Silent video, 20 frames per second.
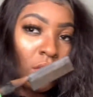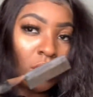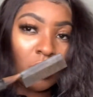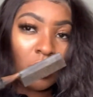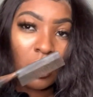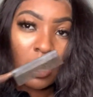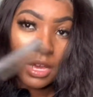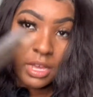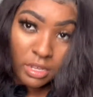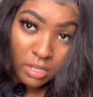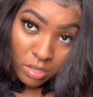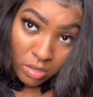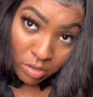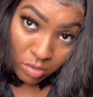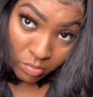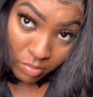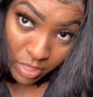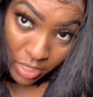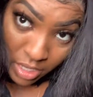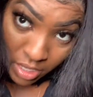hot
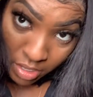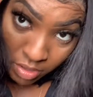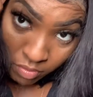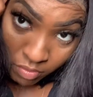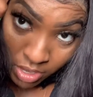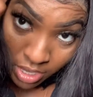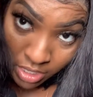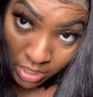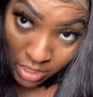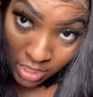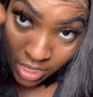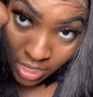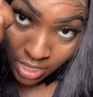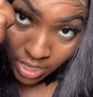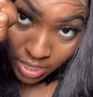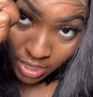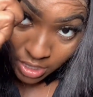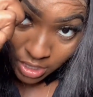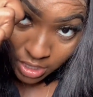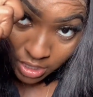comb again while it's
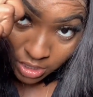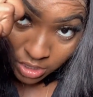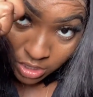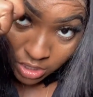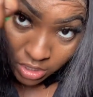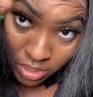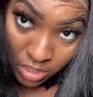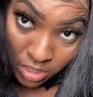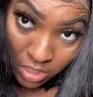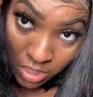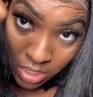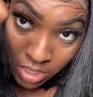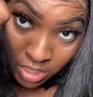hot and just